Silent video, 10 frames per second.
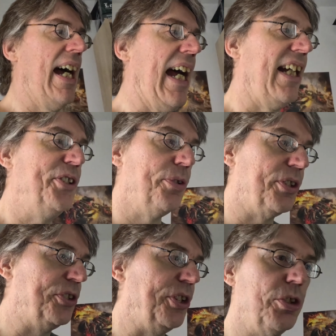And you
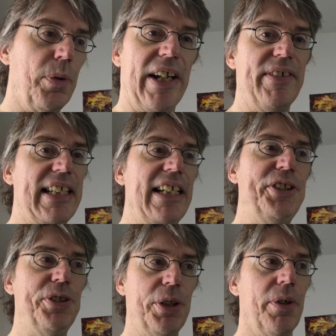can choose whatever
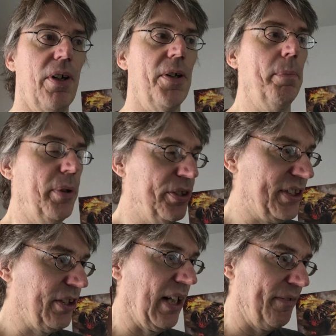days you do it on, but you
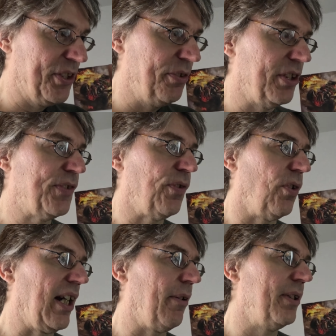still have to do this
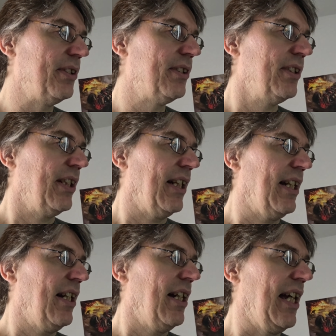4 hours
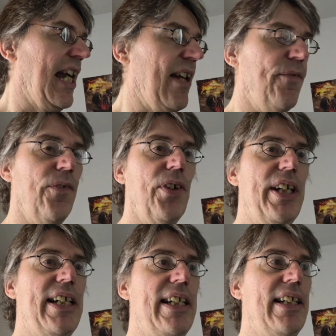
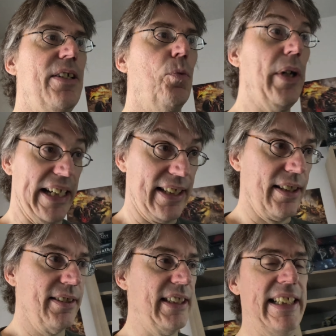every
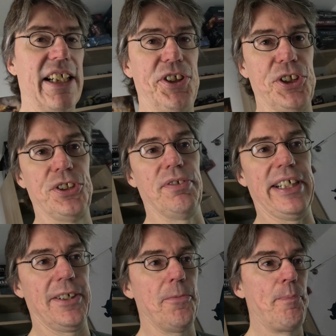week to get your
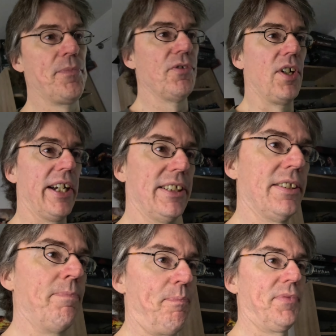streak,
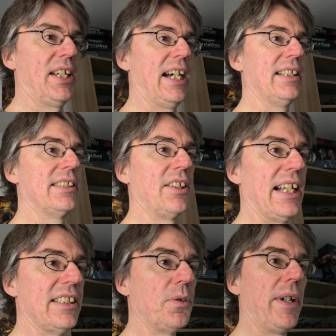right? And so
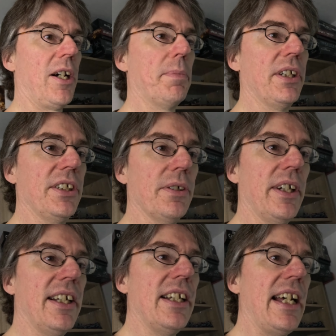that's the way I'm going to do
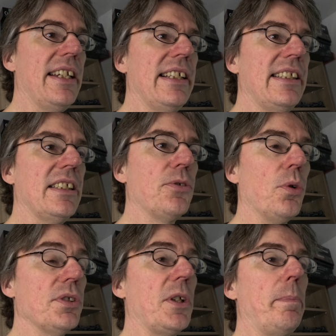it. And this is
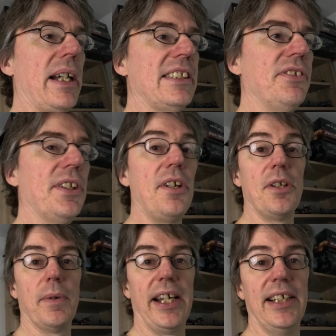also better in
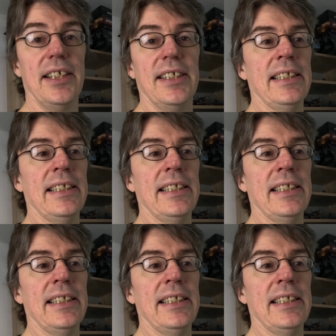another way,